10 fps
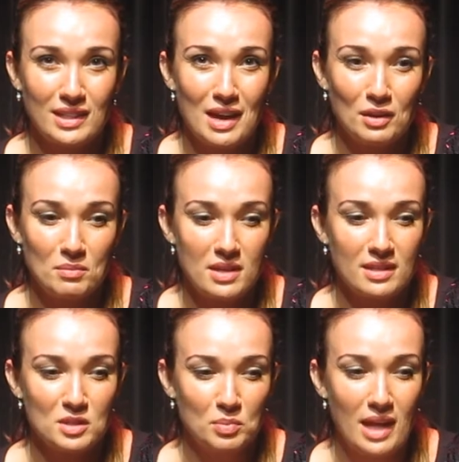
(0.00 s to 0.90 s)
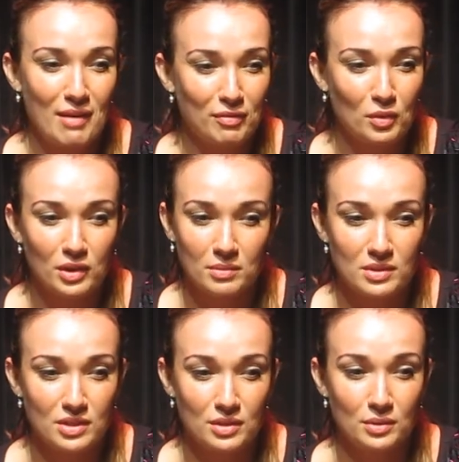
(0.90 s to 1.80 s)
allowing me this platform
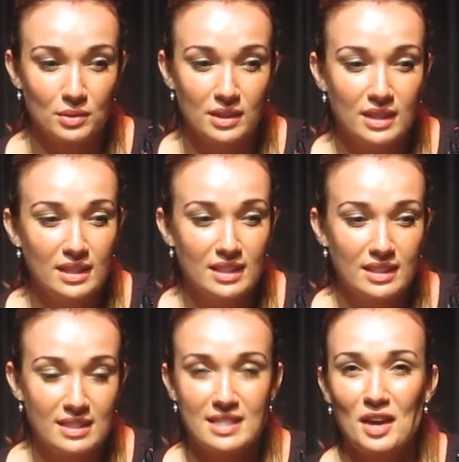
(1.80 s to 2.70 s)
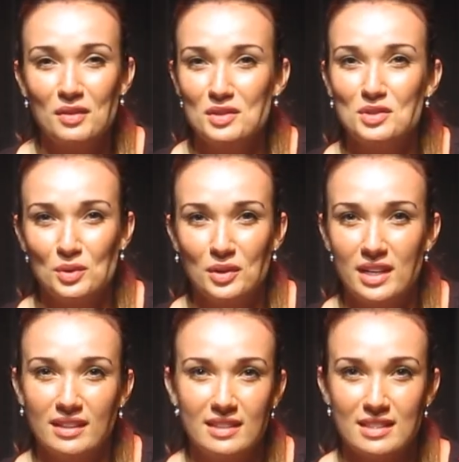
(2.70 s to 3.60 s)
to tell this
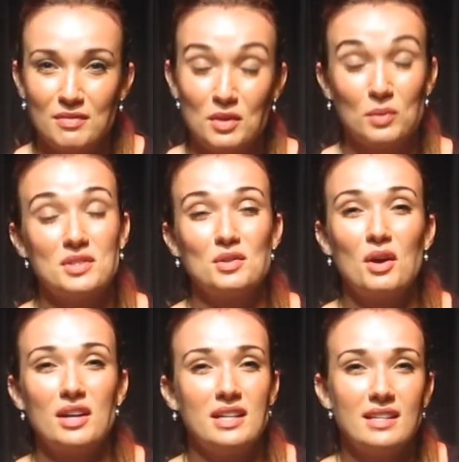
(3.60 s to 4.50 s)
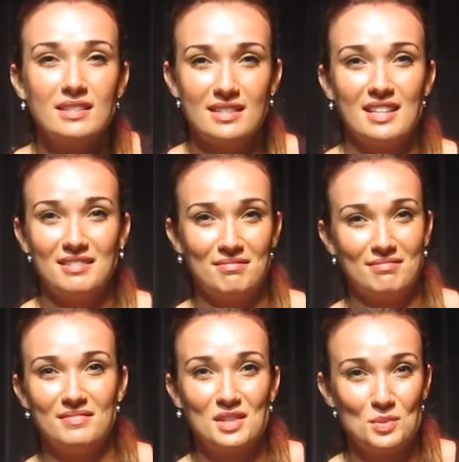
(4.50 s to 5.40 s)
story, because if there was no audience, then
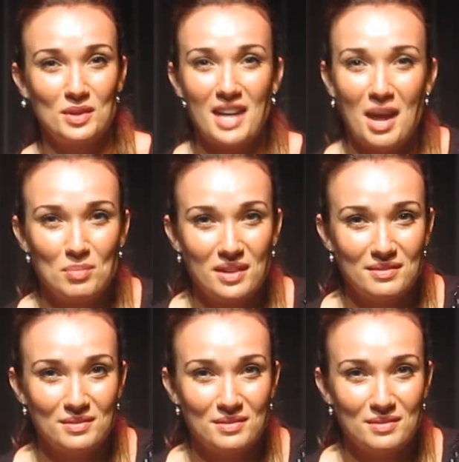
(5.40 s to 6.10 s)
this wouldn't happen.